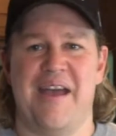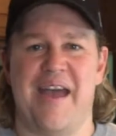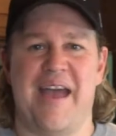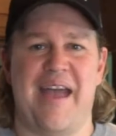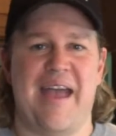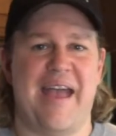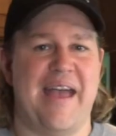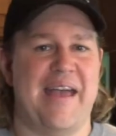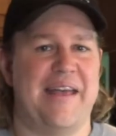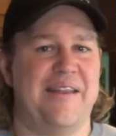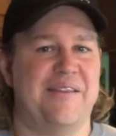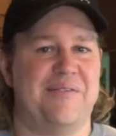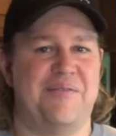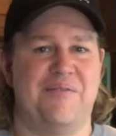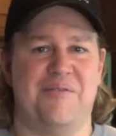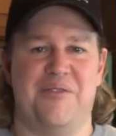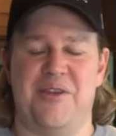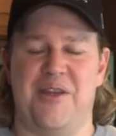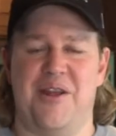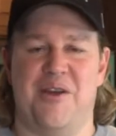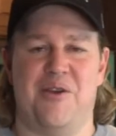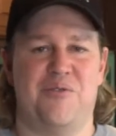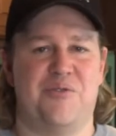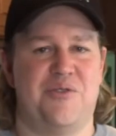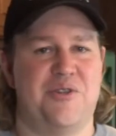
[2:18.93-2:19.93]
and
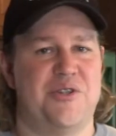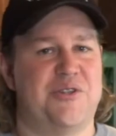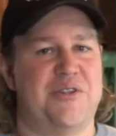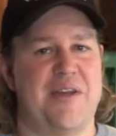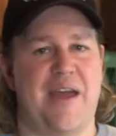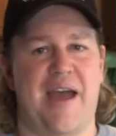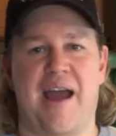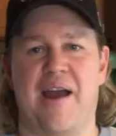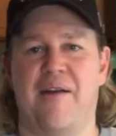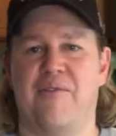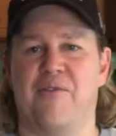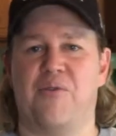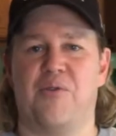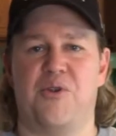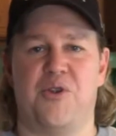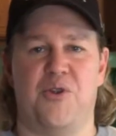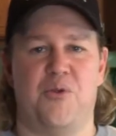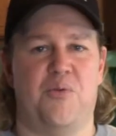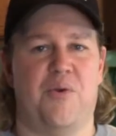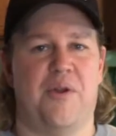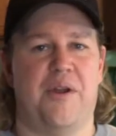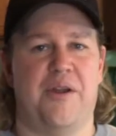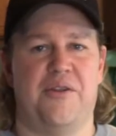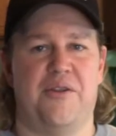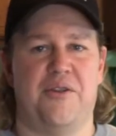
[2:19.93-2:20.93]
just however you
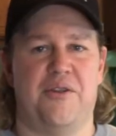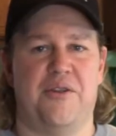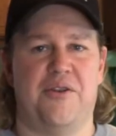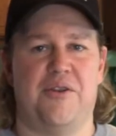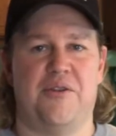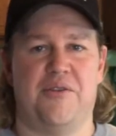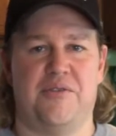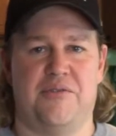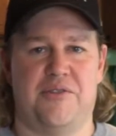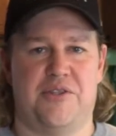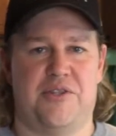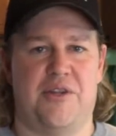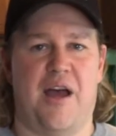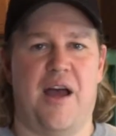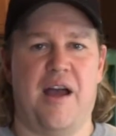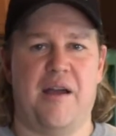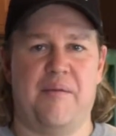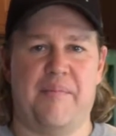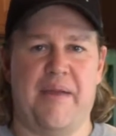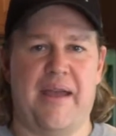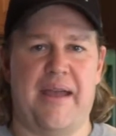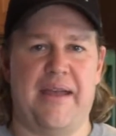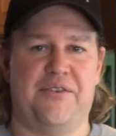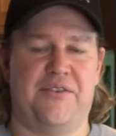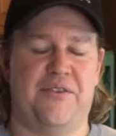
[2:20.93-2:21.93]
want to do your stock
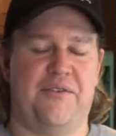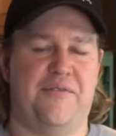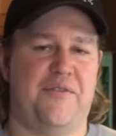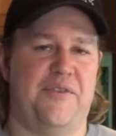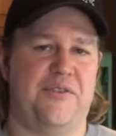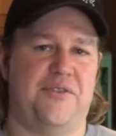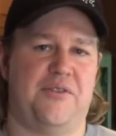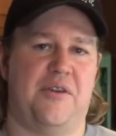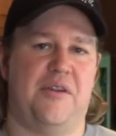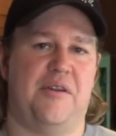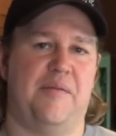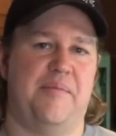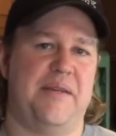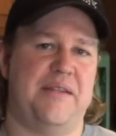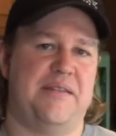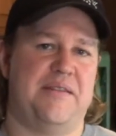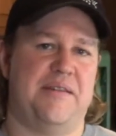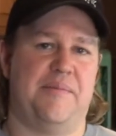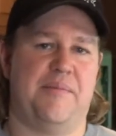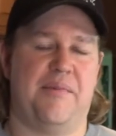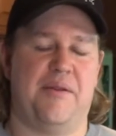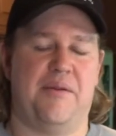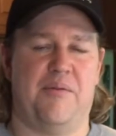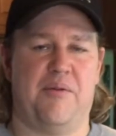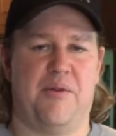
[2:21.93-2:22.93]
base, if it's going to be
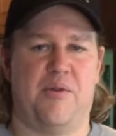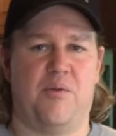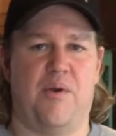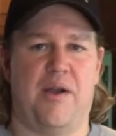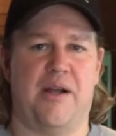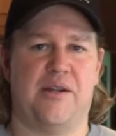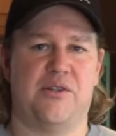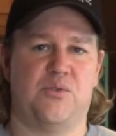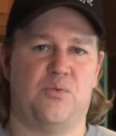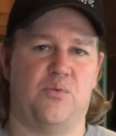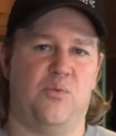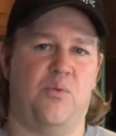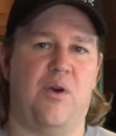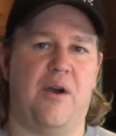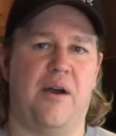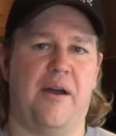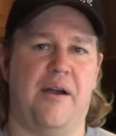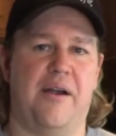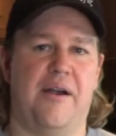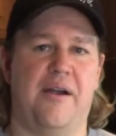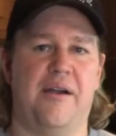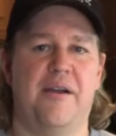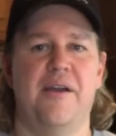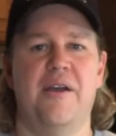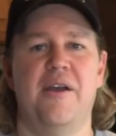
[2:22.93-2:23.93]
something that requires
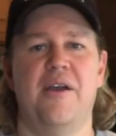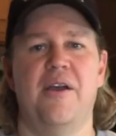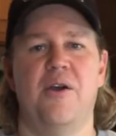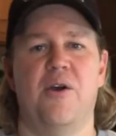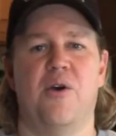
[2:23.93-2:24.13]
water